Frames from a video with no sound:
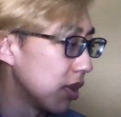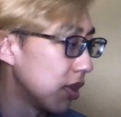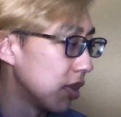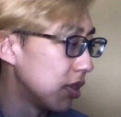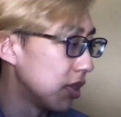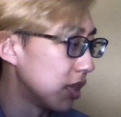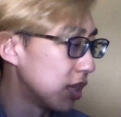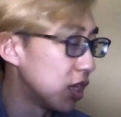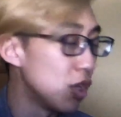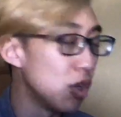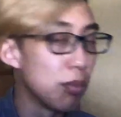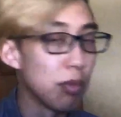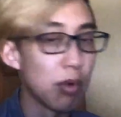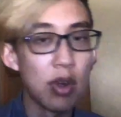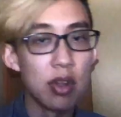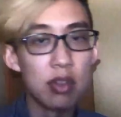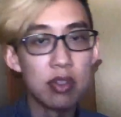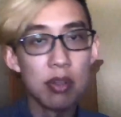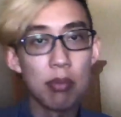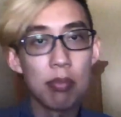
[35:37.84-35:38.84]
the
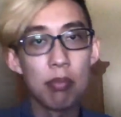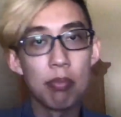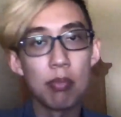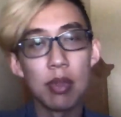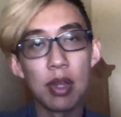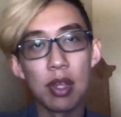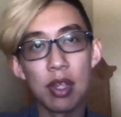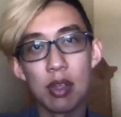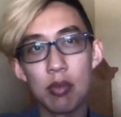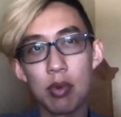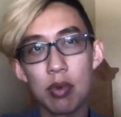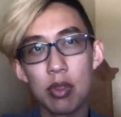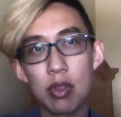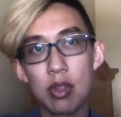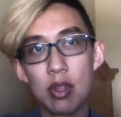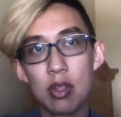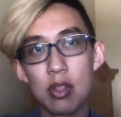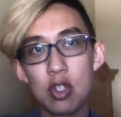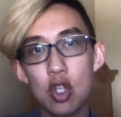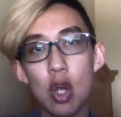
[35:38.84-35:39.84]
humor is like what
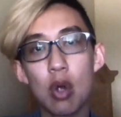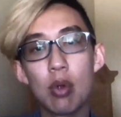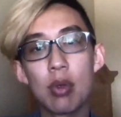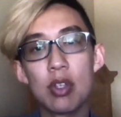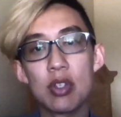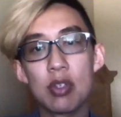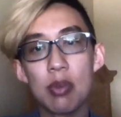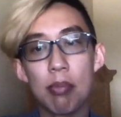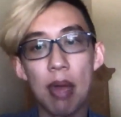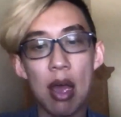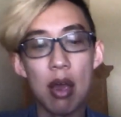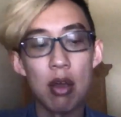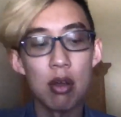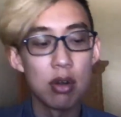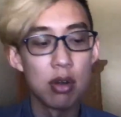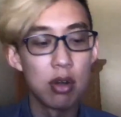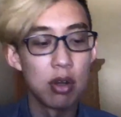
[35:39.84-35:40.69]
the joke is about